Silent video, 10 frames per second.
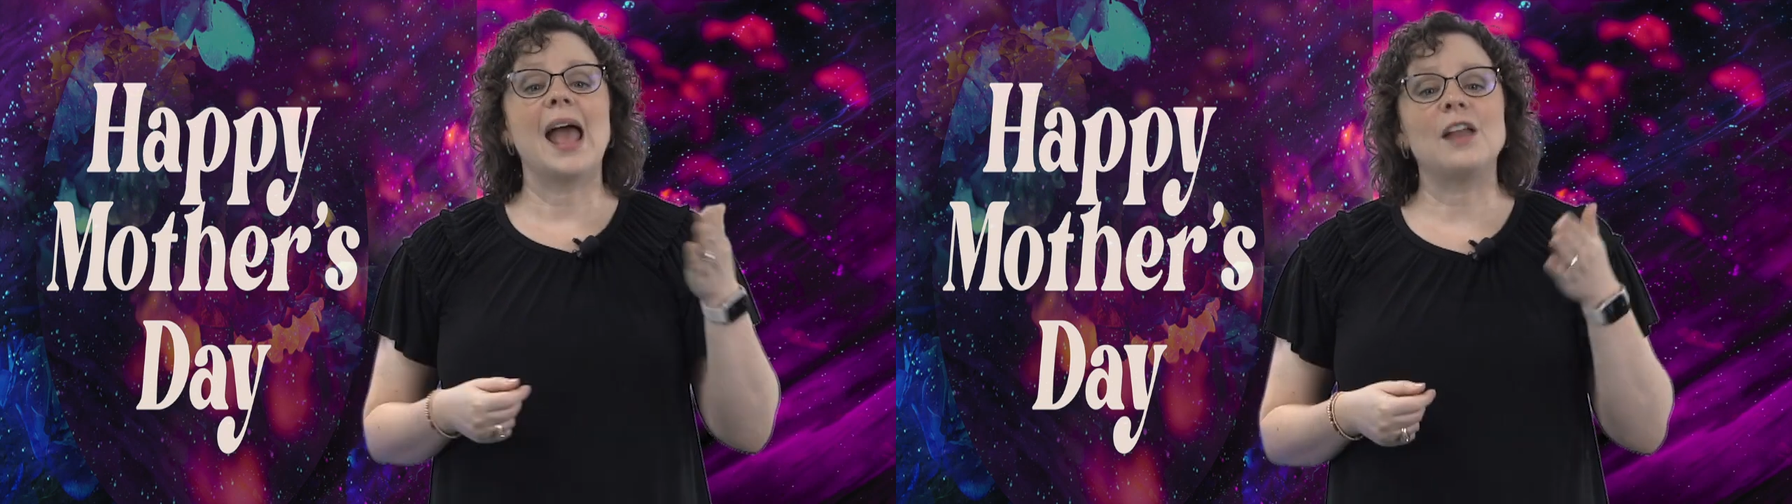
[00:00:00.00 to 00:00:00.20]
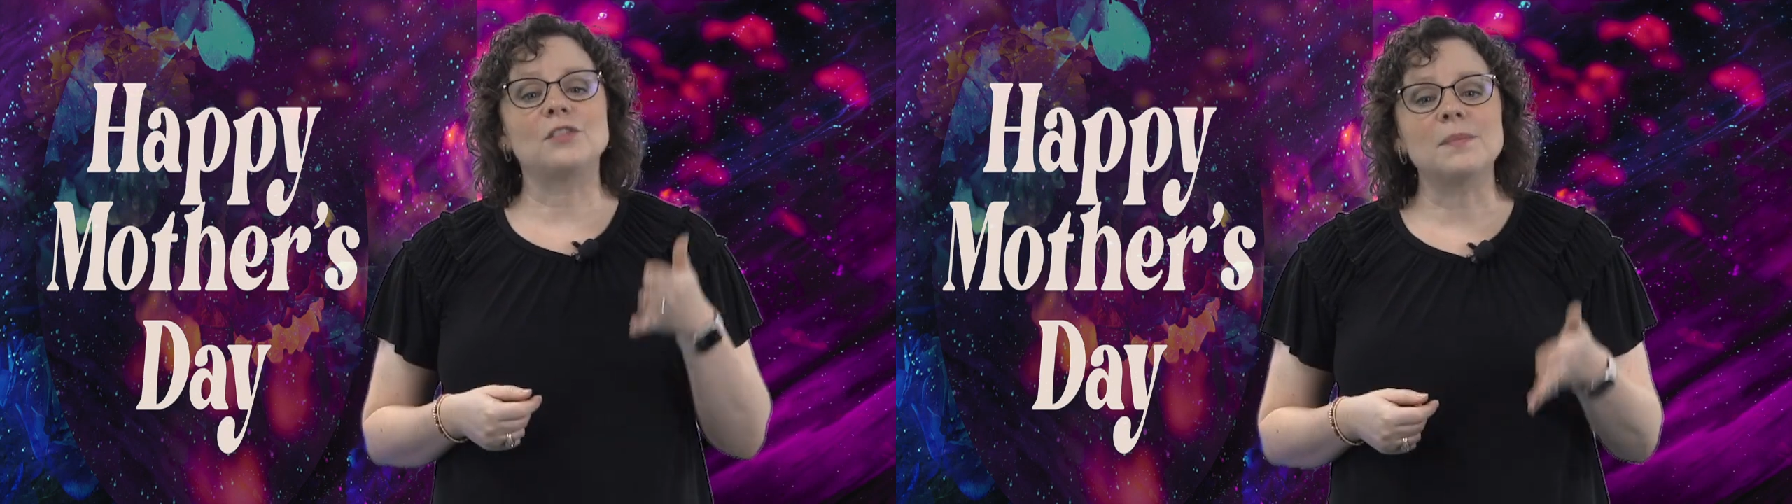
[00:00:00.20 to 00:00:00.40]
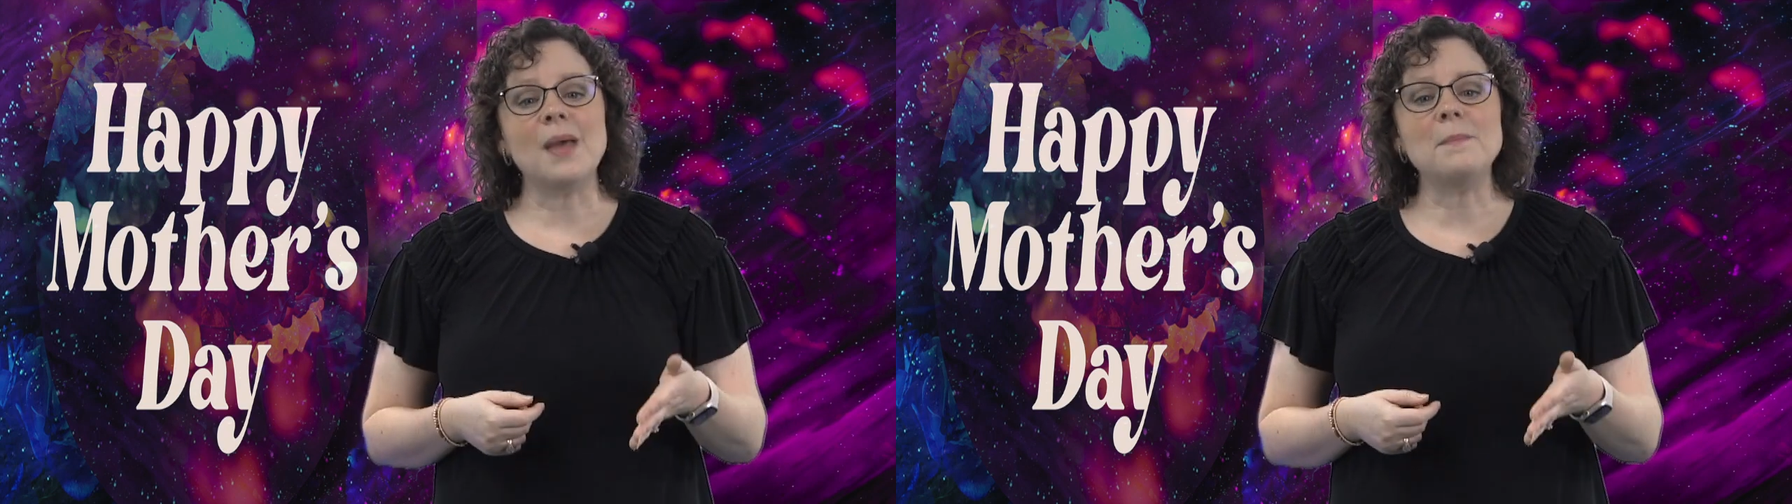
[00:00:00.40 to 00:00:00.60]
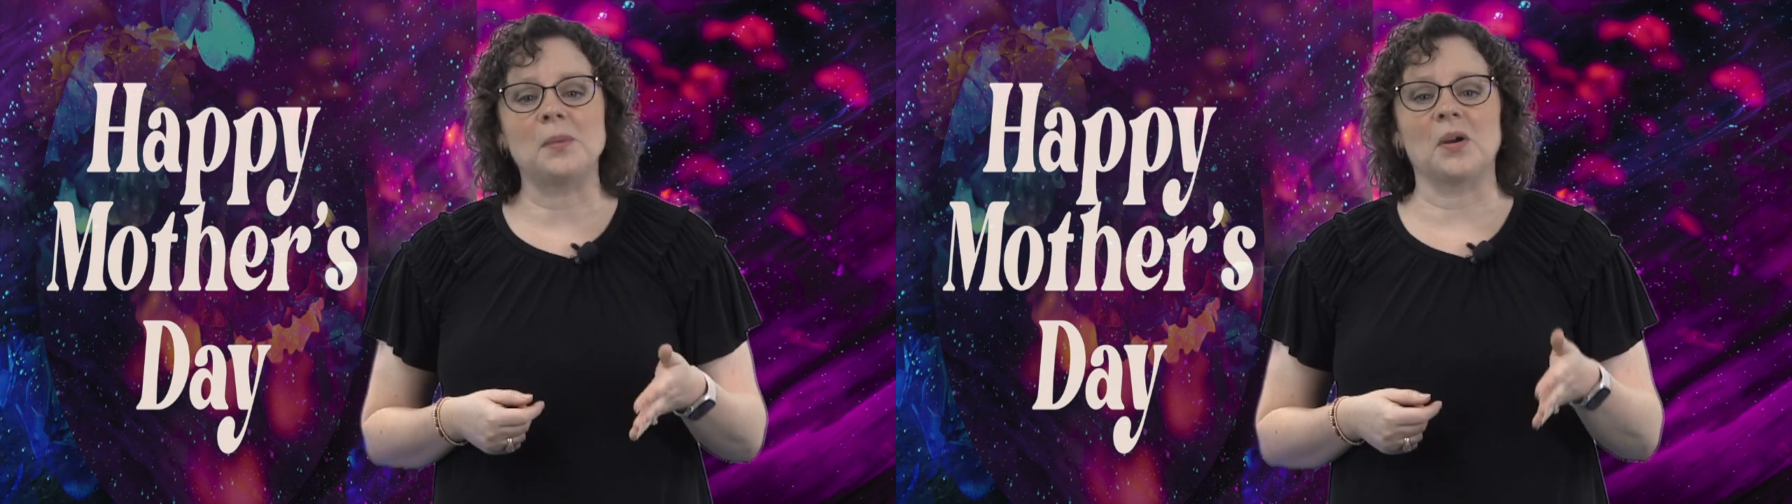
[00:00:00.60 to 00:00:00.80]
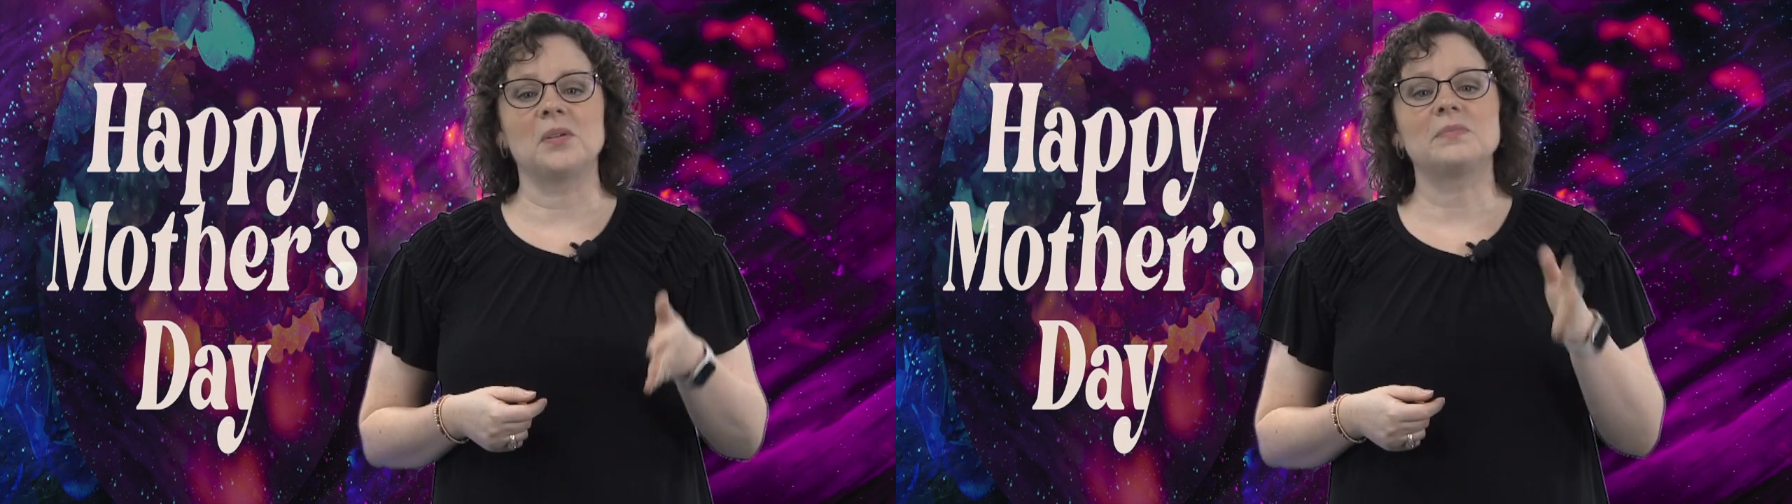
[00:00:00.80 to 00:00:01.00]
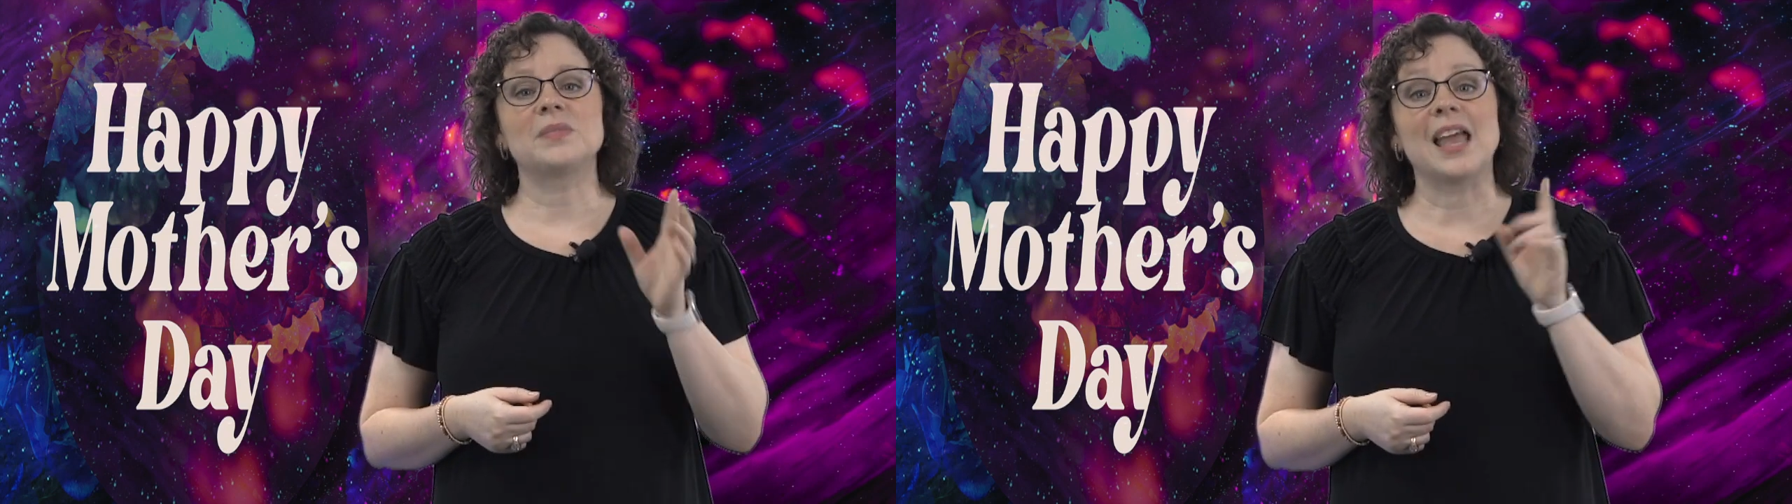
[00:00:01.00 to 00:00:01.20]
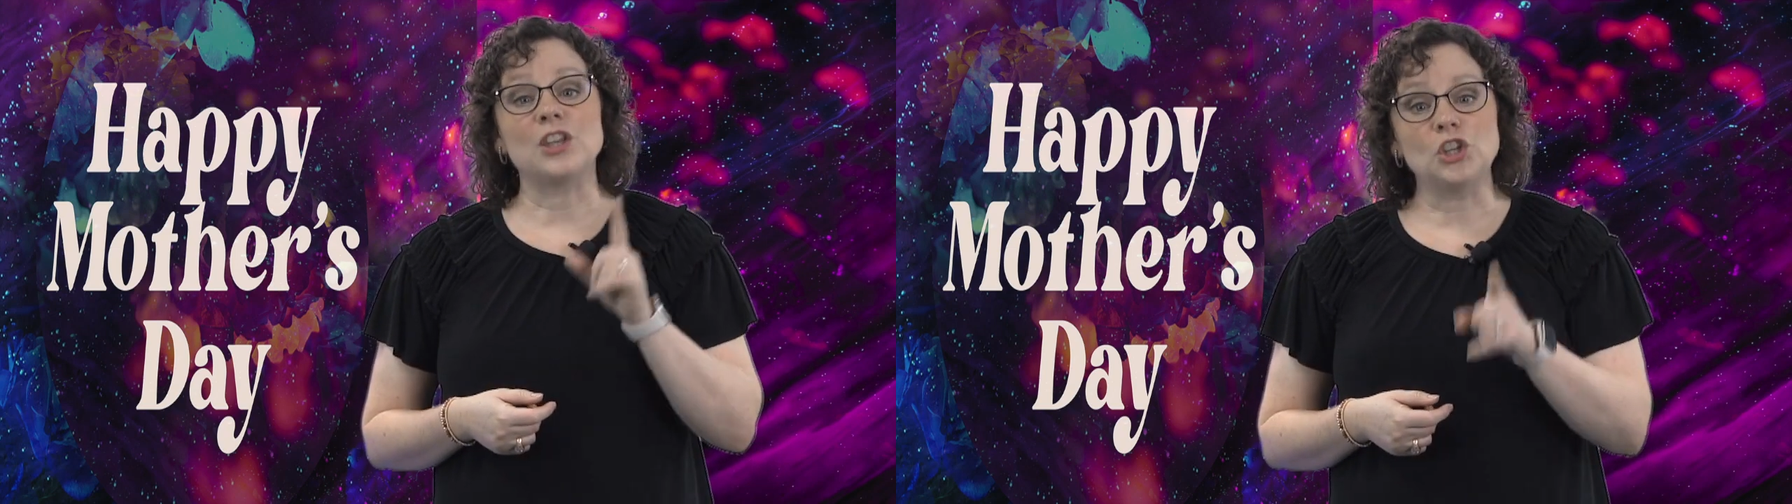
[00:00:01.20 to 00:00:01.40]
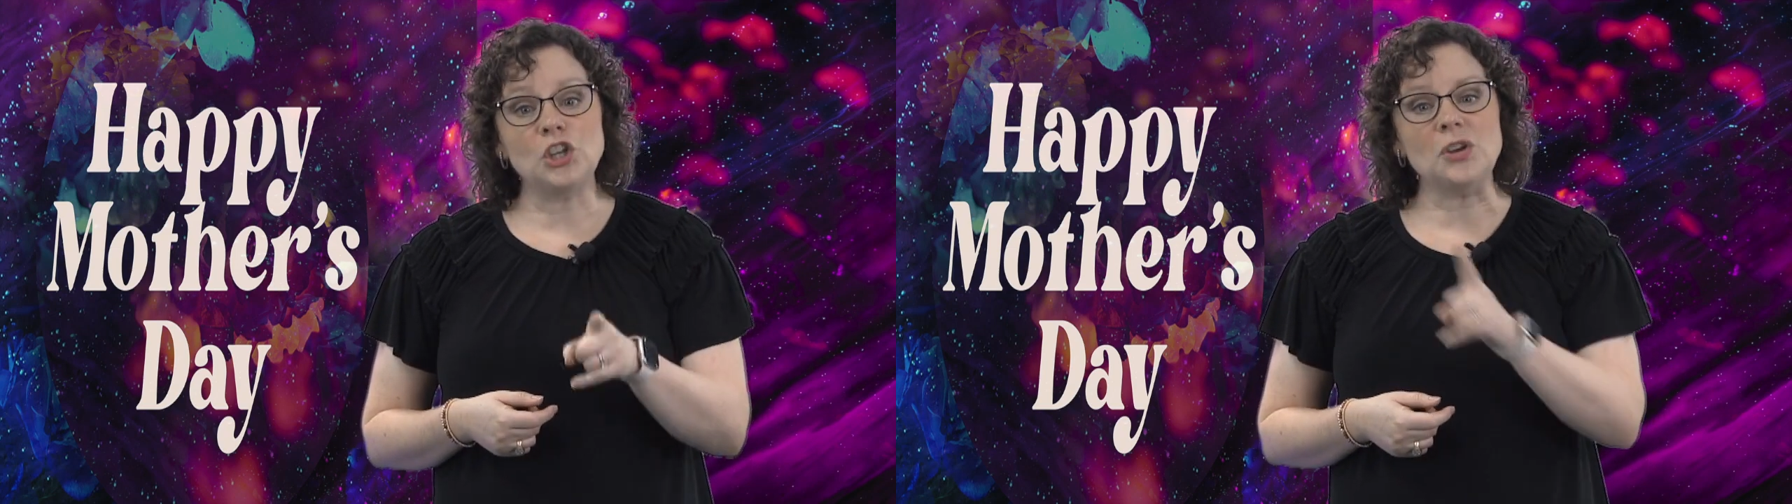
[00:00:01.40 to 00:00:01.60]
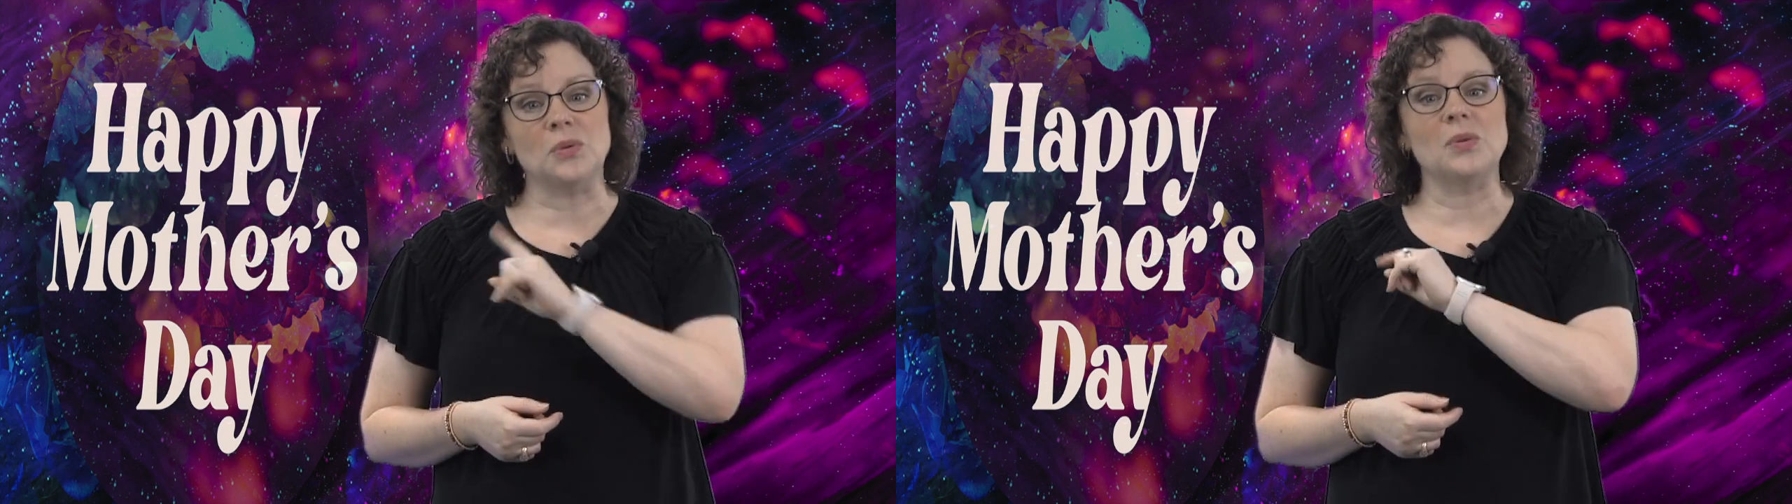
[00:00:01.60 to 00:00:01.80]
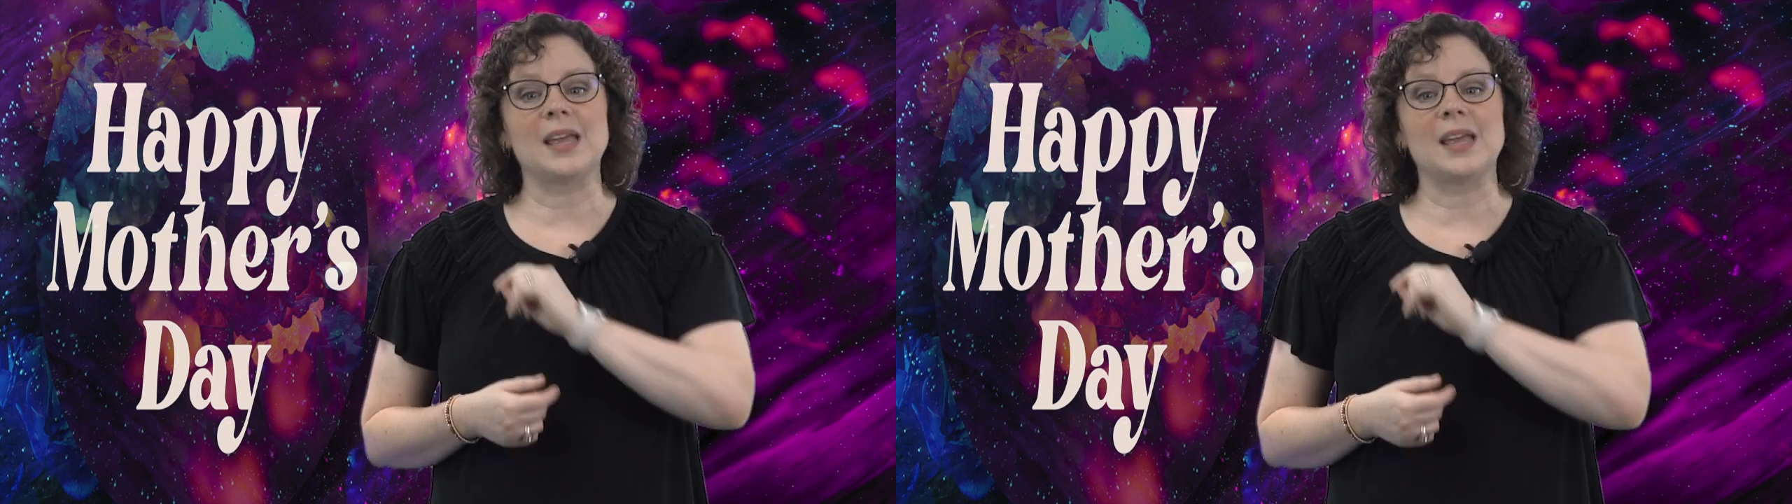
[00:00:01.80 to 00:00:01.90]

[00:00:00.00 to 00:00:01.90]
And remember that you